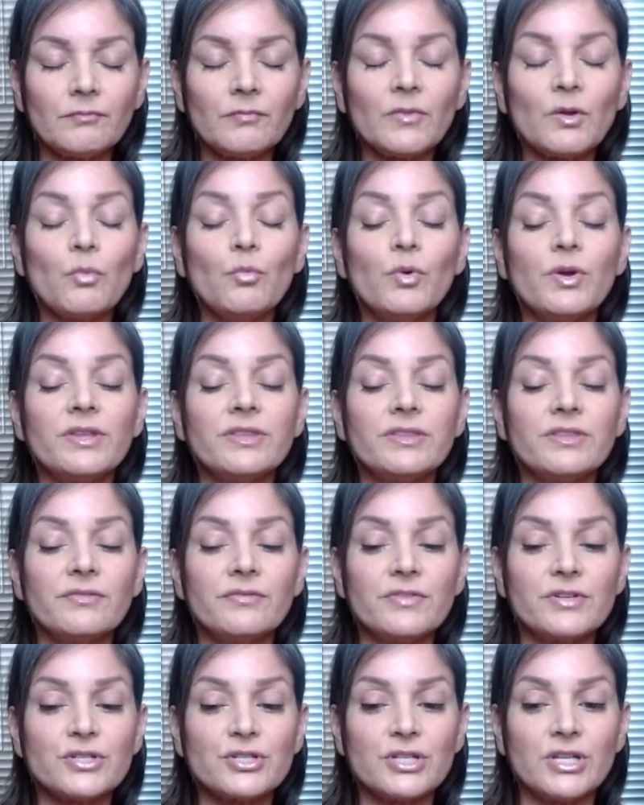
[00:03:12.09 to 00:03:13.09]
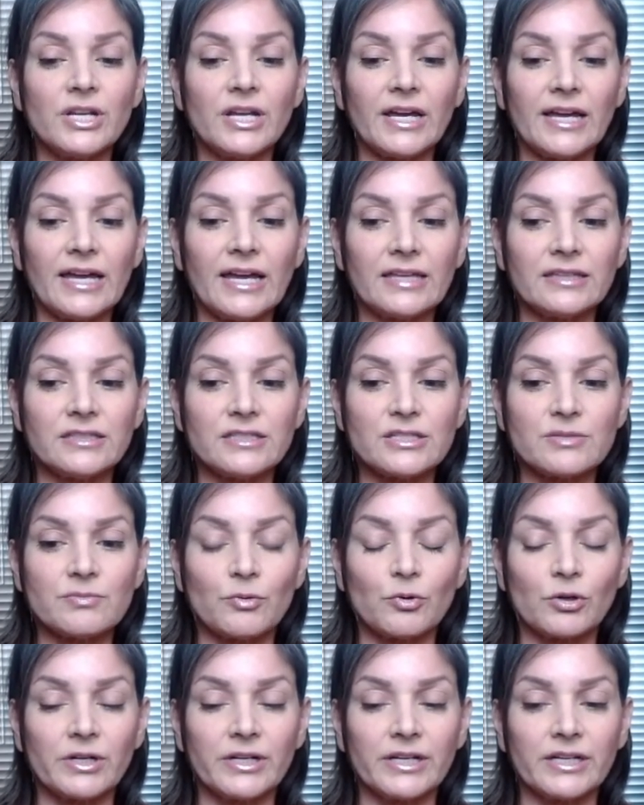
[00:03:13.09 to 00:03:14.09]
with the vision I had this
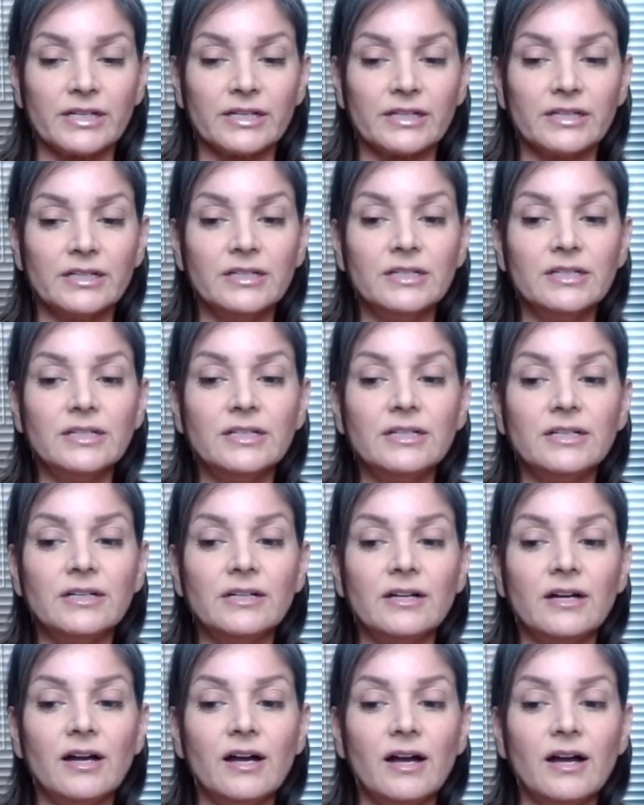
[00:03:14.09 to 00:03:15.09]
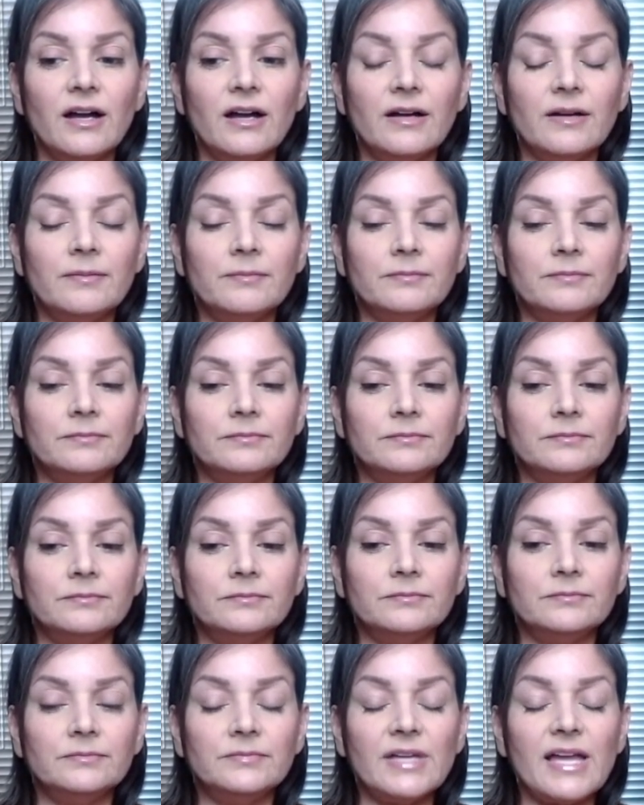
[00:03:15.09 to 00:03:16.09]
morning.
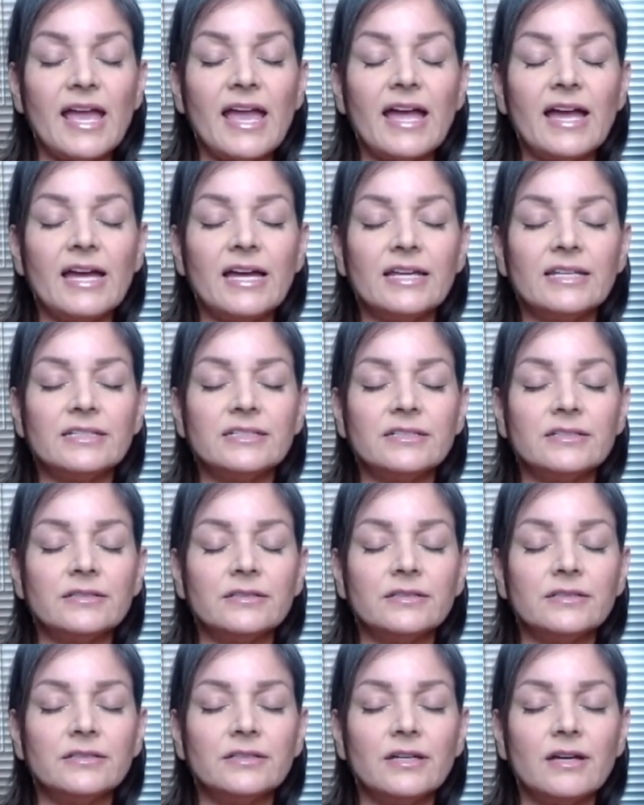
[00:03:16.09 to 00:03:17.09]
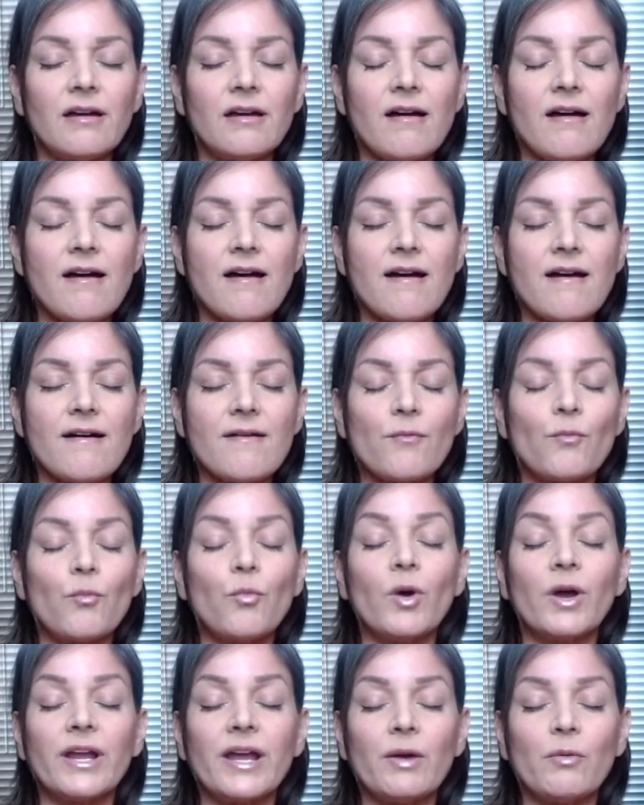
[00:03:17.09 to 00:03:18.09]
And
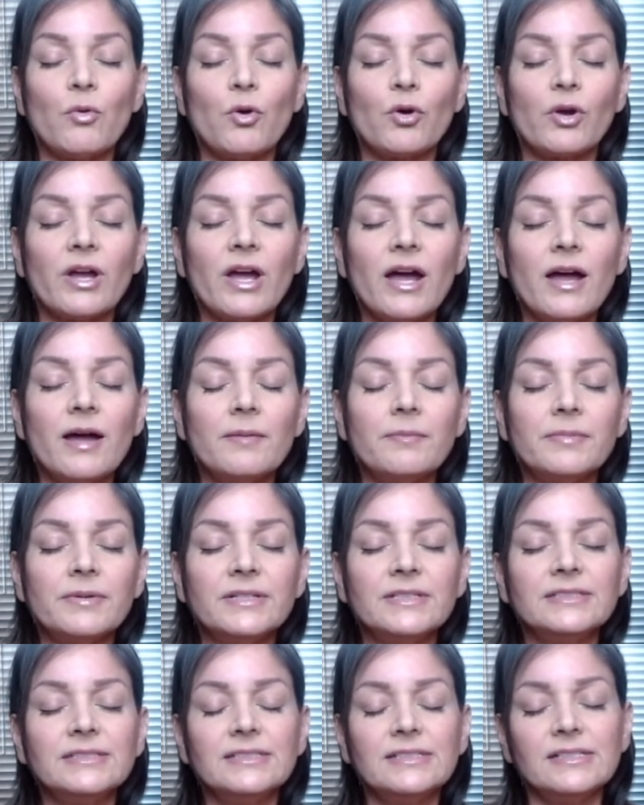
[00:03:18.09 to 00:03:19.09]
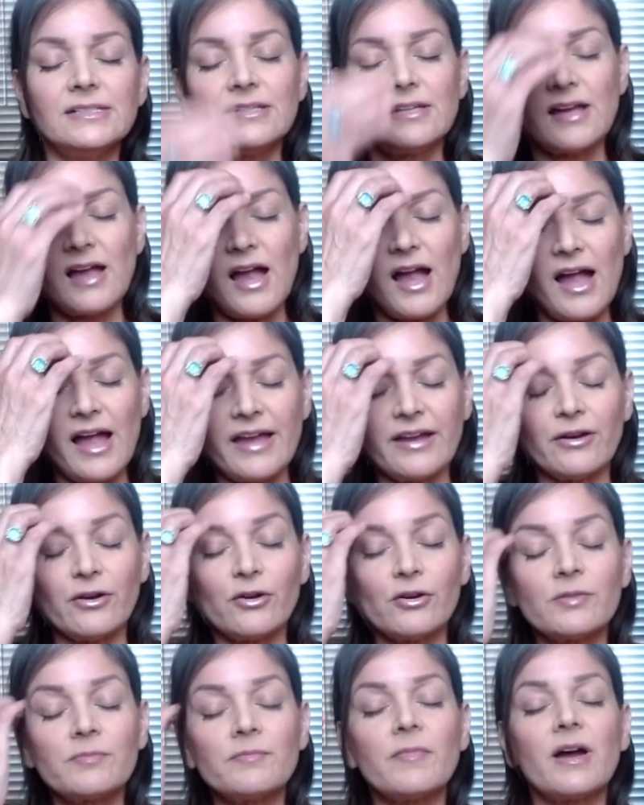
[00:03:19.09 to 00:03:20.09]
when I woke up,
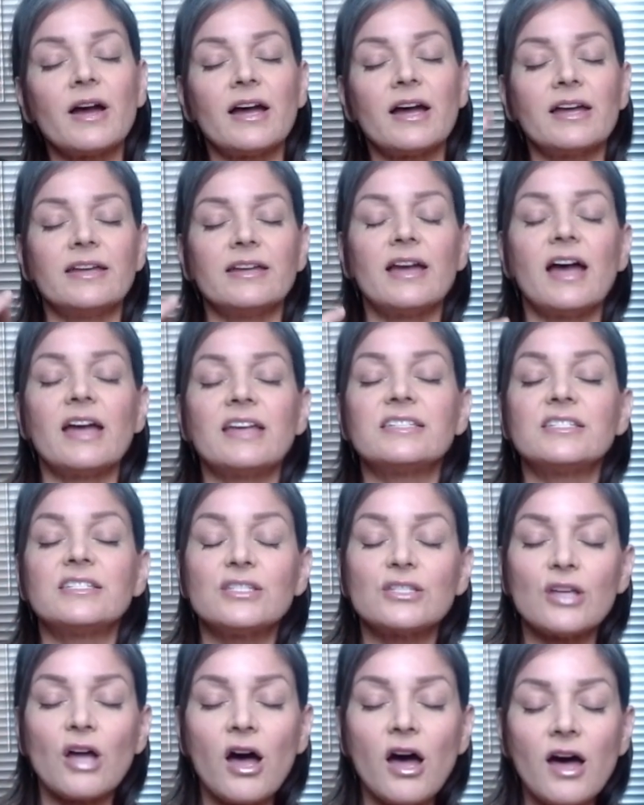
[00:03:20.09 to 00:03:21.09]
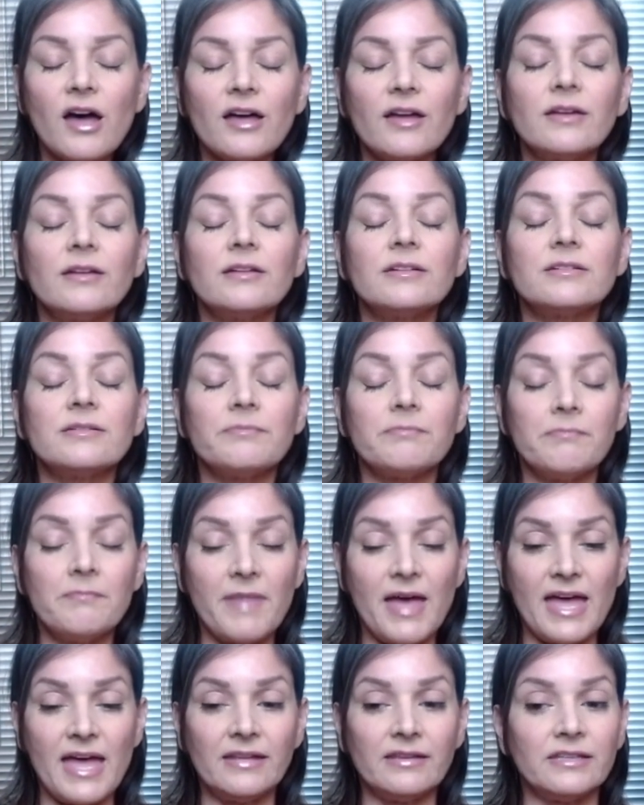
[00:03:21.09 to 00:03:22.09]
I saw
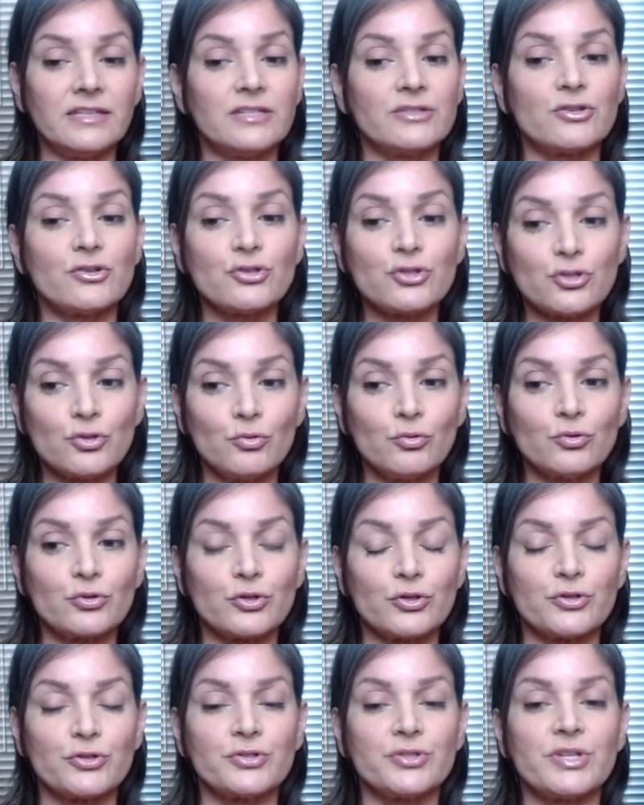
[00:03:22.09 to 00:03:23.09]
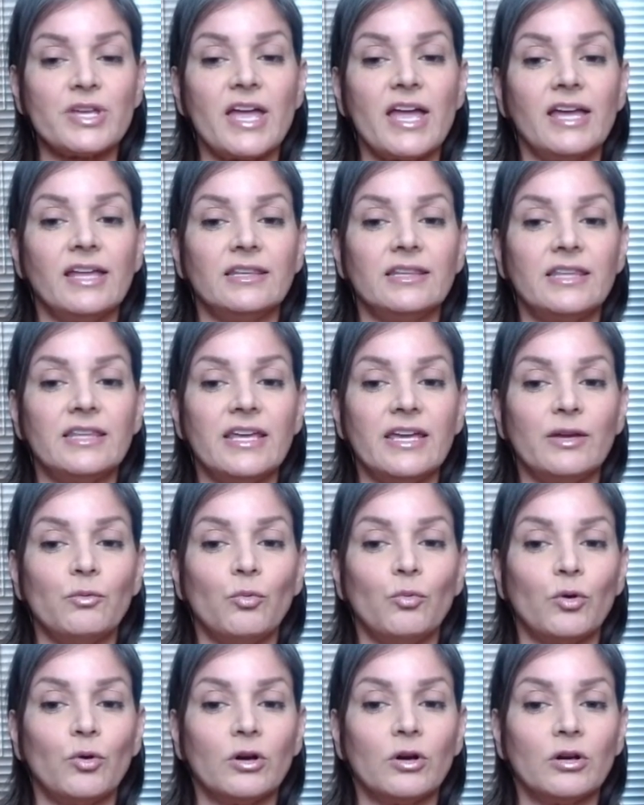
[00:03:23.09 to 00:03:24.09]
men, these are soldiers, and they
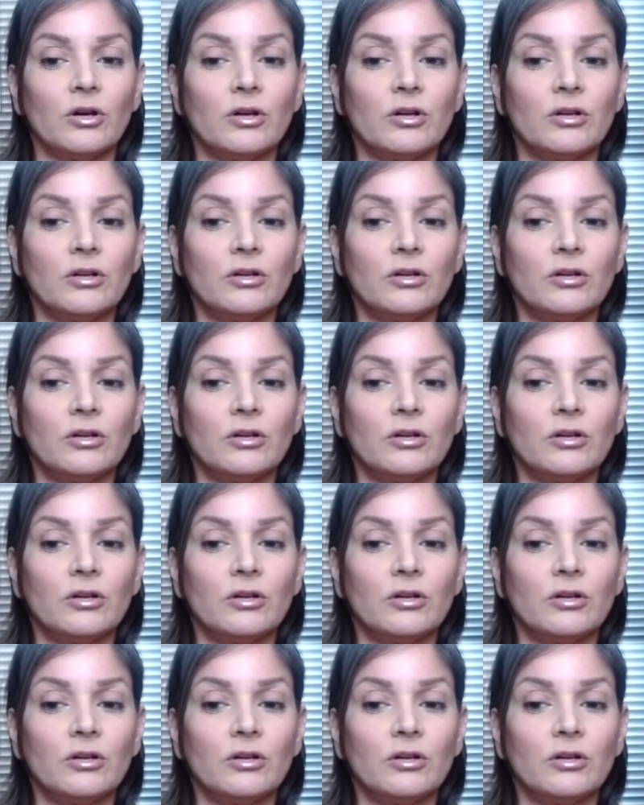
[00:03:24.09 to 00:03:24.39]
were